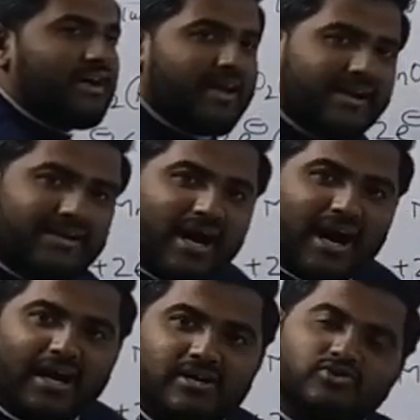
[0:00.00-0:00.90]
correct.
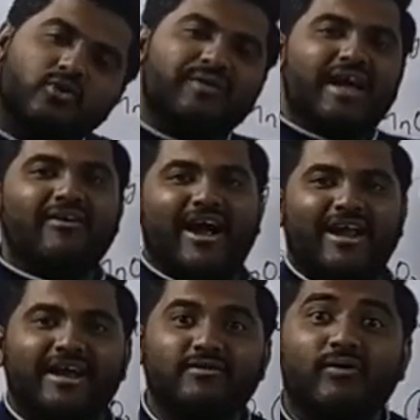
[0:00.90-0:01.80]
So we have
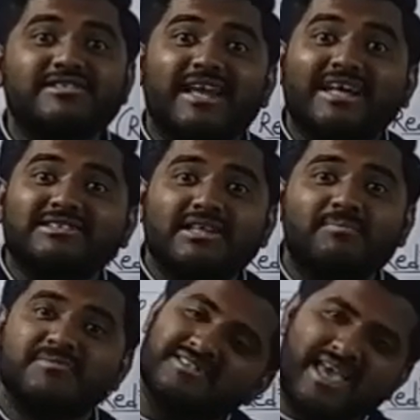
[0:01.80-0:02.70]
added. What is the last
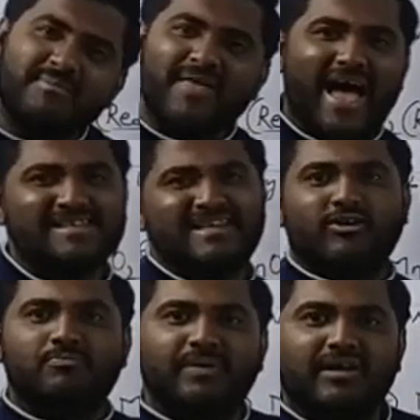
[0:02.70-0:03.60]
step? Same as
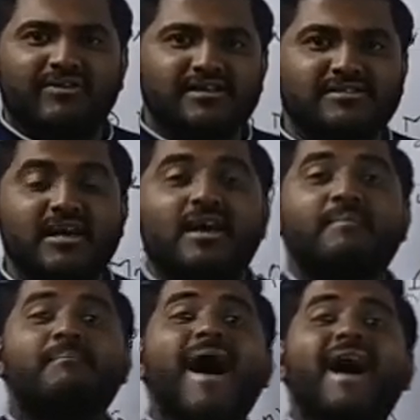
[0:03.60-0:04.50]
that of previous.
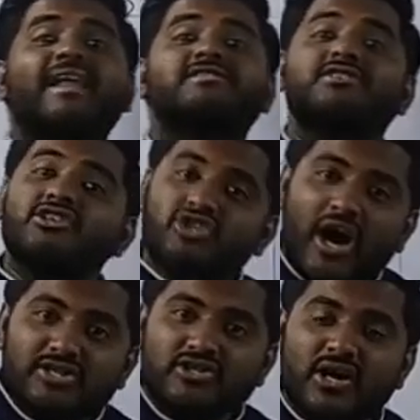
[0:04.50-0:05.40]
Balance the
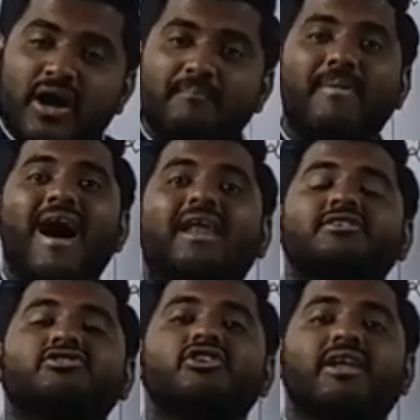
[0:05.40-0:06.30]
charge,
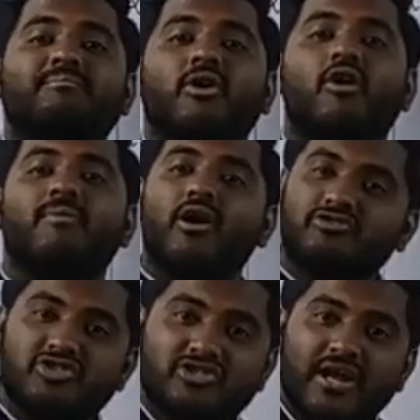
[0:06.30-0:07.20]
balance the number of
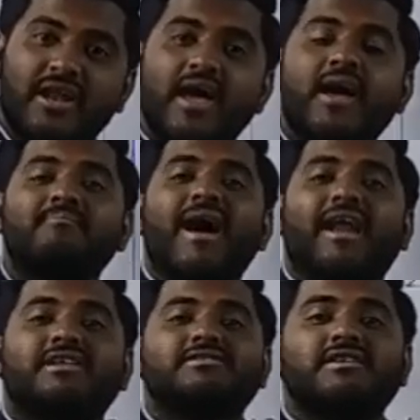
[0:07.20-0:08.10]
oxygen,
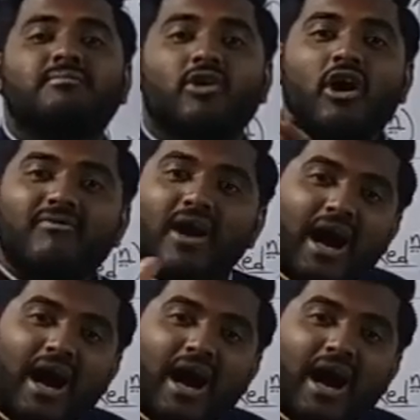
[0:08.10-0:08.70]
balance the number of